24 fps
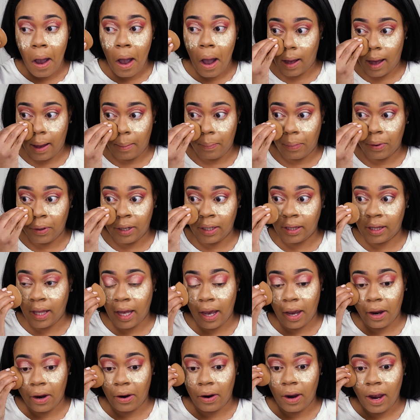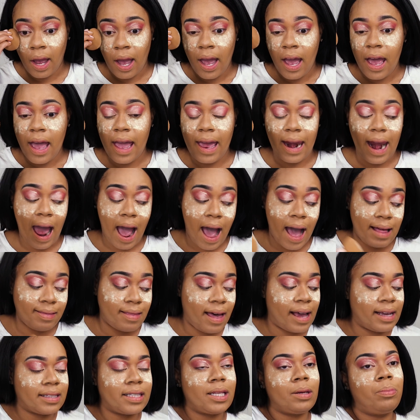I put it there, and I
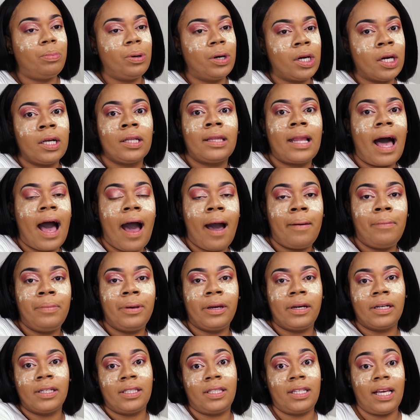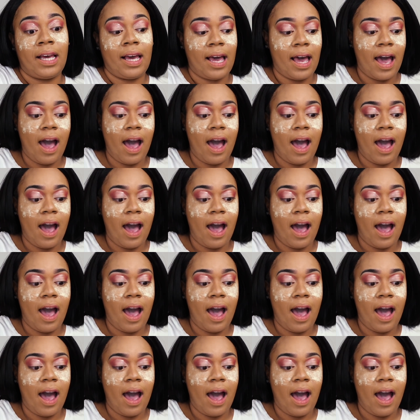like to put a lot because